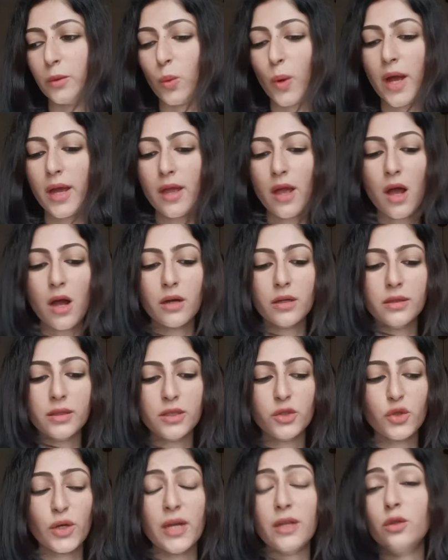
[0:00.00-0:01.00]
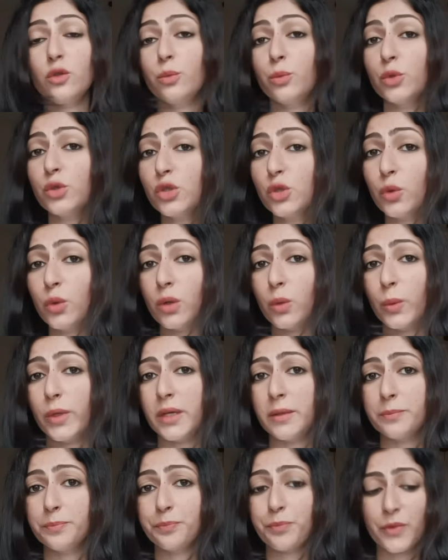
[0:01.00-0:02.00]
Why are they trying to push you
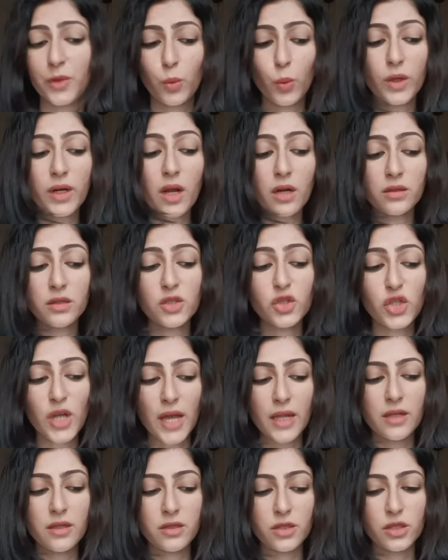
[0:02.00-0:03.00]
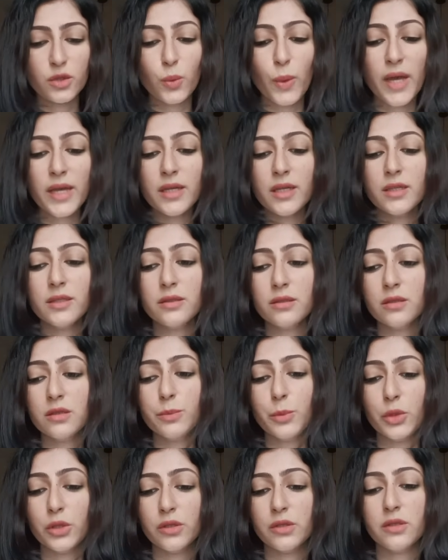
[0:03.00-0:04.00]
away? What are the challenges? Why is this
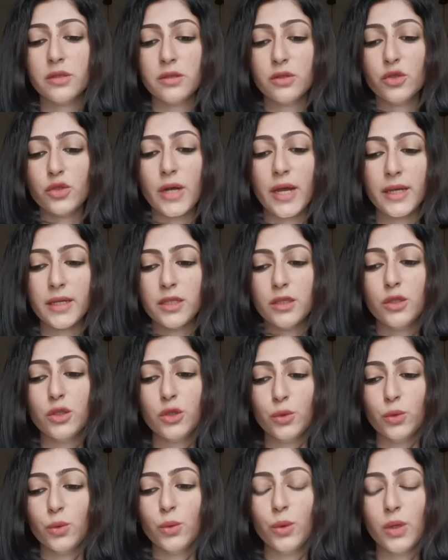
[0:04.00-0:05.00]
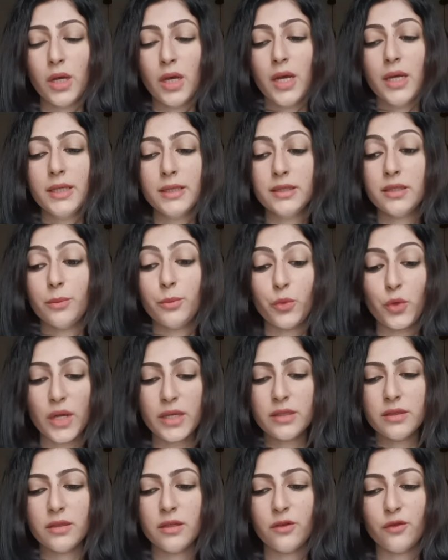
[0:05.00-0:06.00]
person trying to
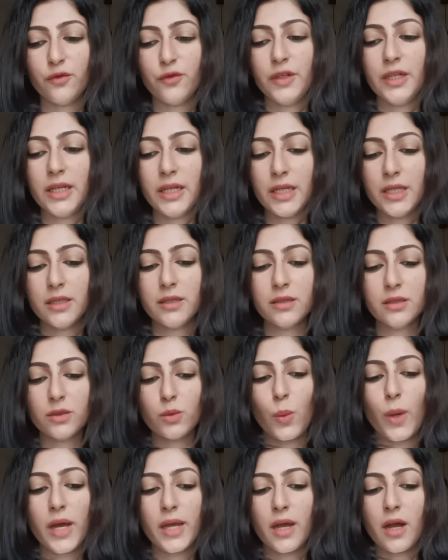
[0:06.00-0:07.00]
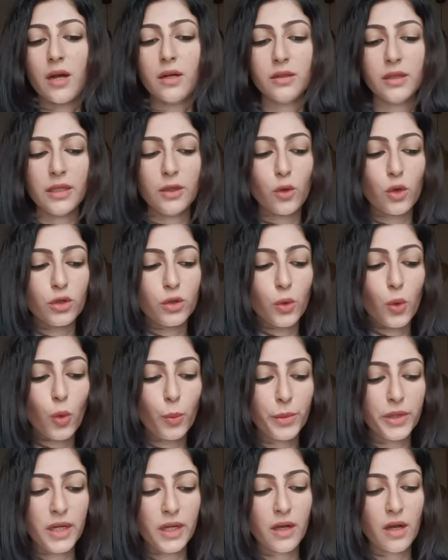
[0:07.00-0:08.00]
suppress their feelings? Why are they not
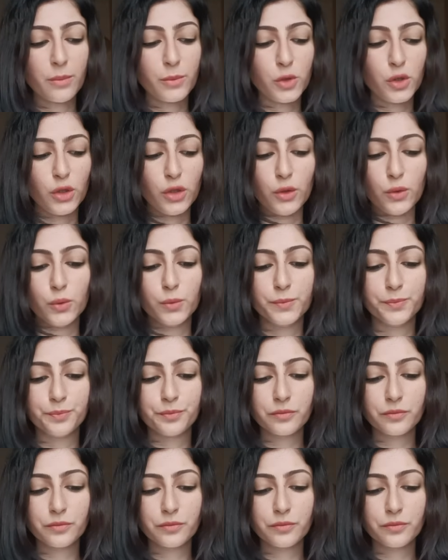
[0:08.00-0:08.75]
opening up to you?